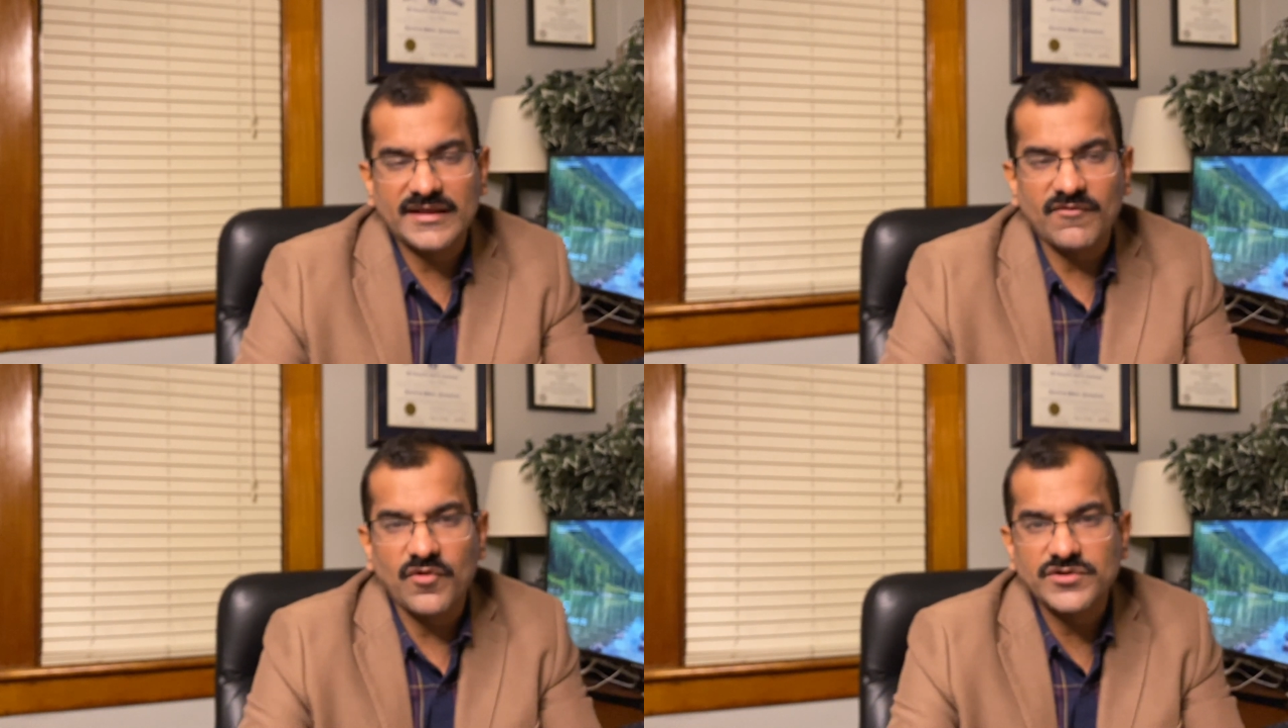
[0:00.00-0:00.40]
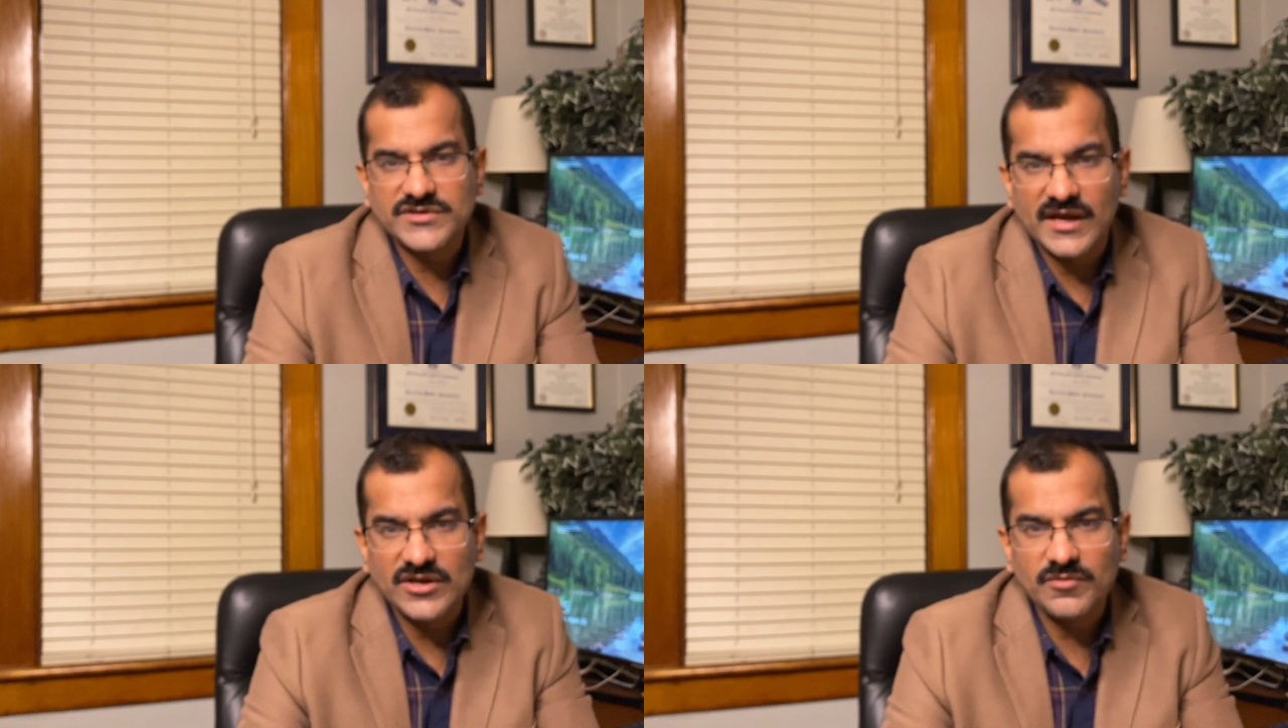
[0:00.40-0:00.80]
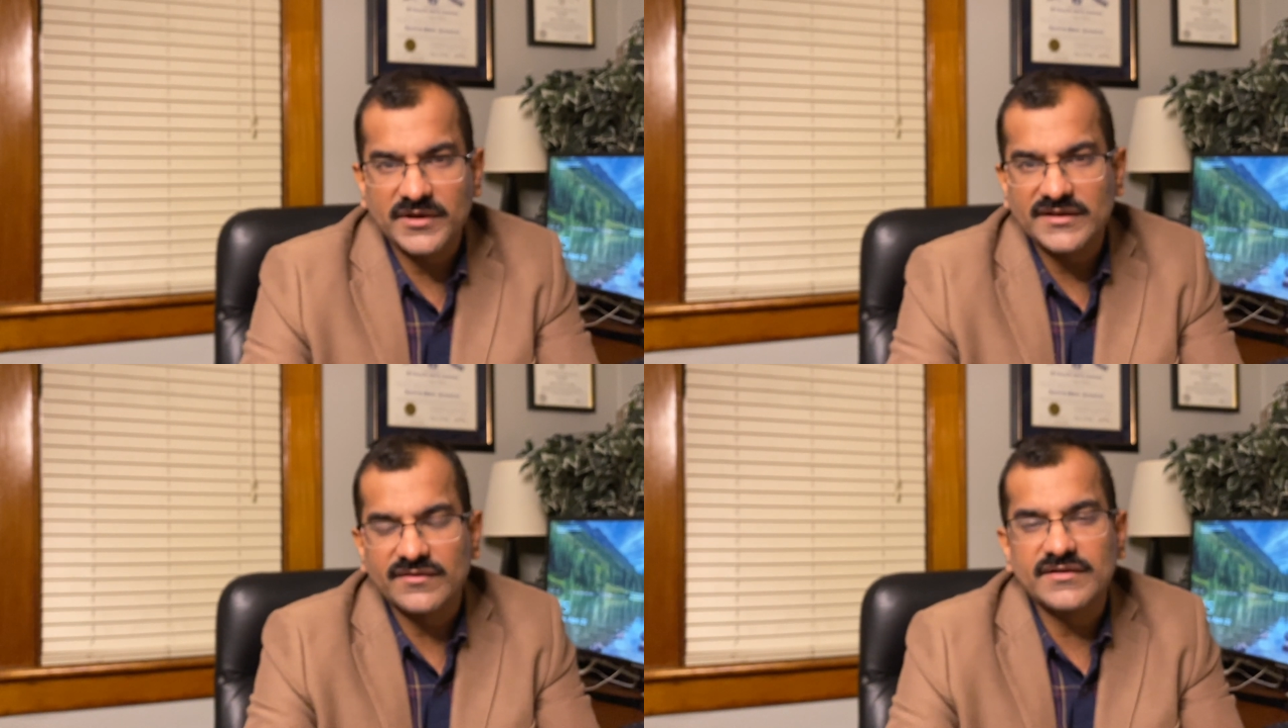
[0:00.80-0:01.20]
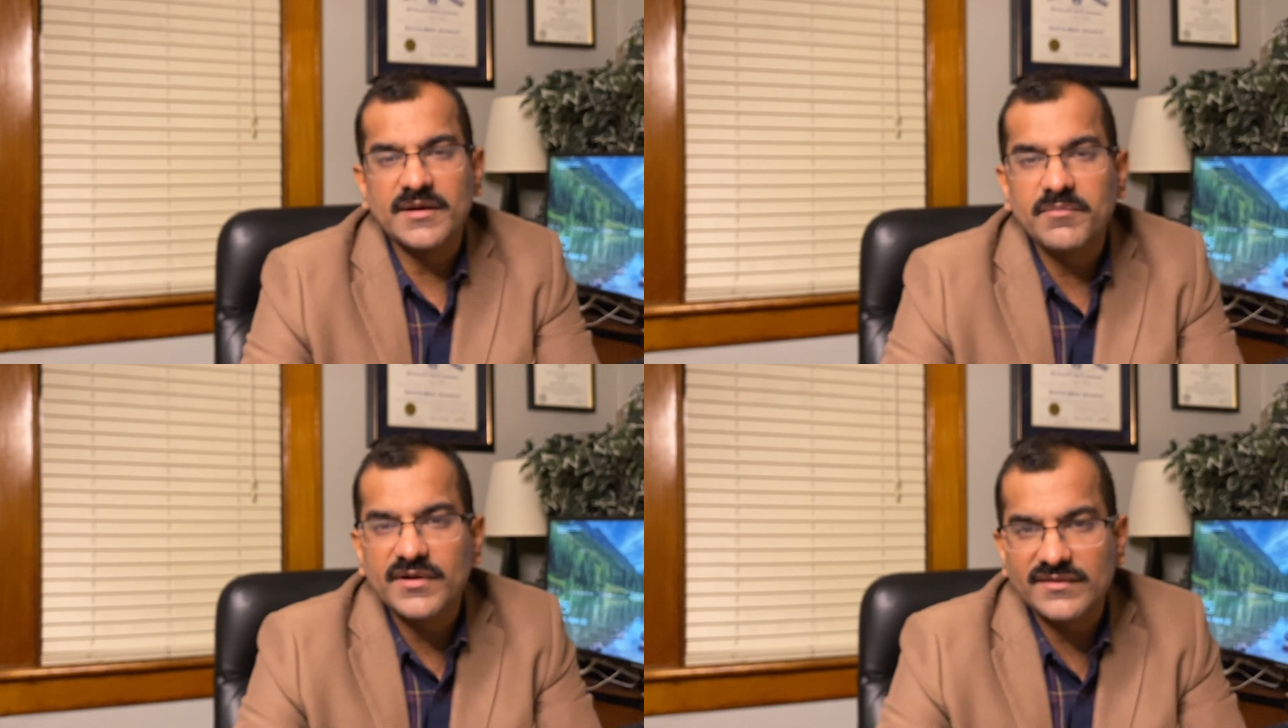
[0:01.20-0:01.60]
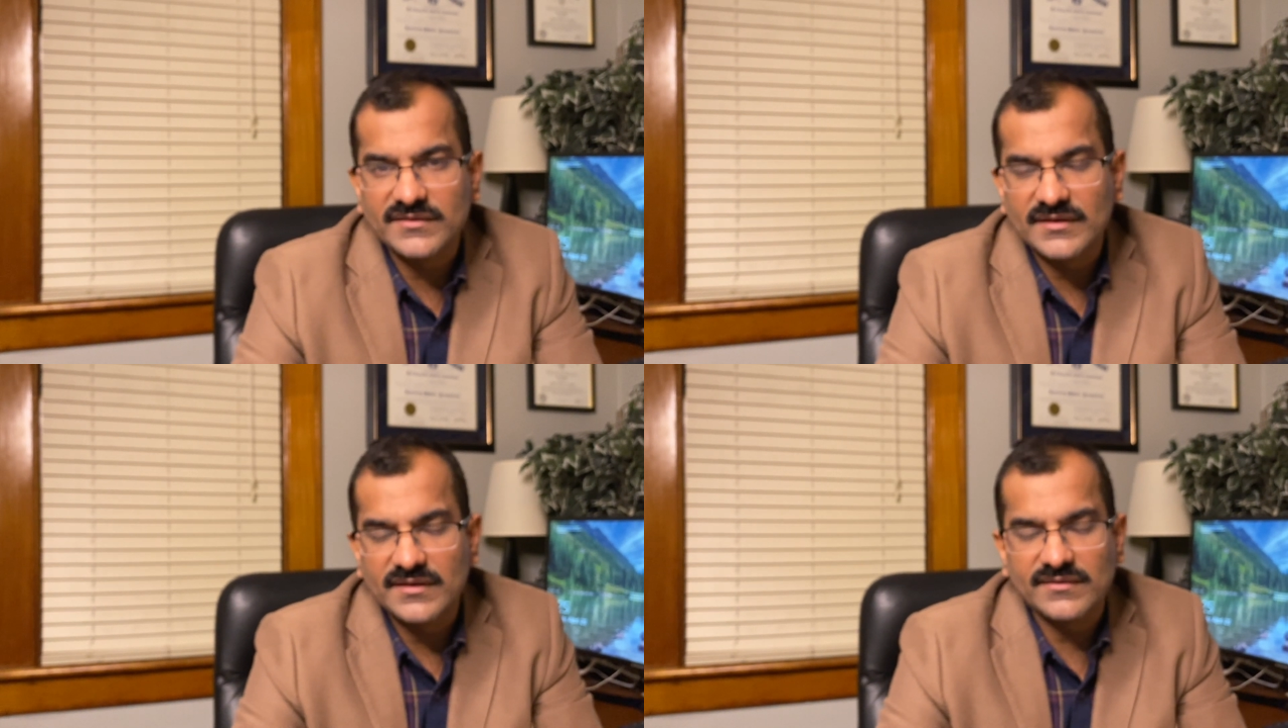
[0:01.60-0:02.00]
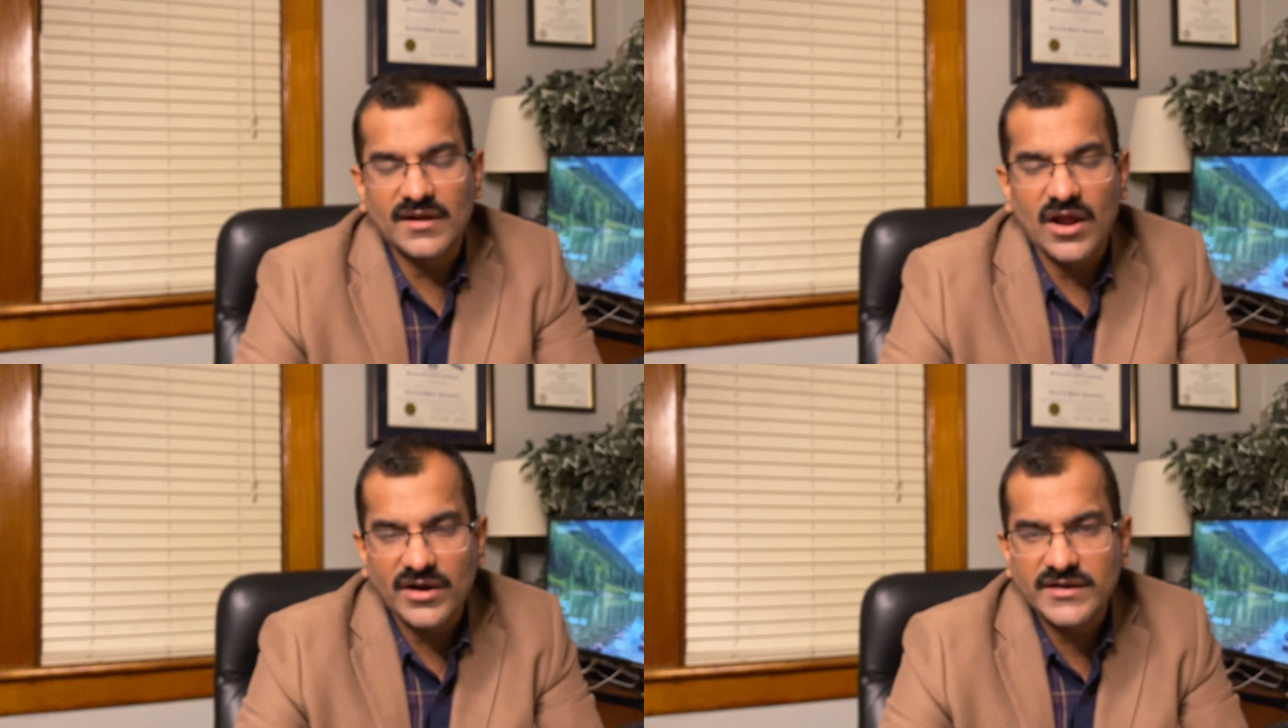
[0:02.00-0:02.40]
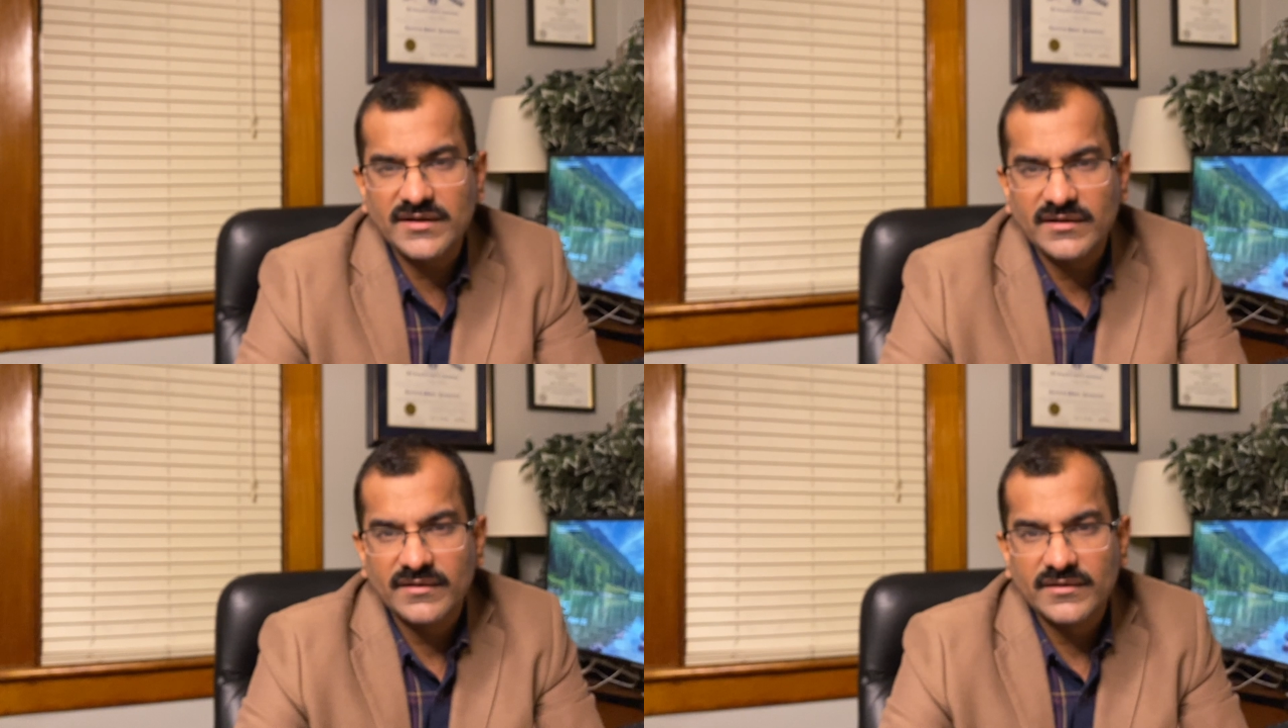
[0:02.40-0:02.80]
they won't tell you, but there's a number is allotted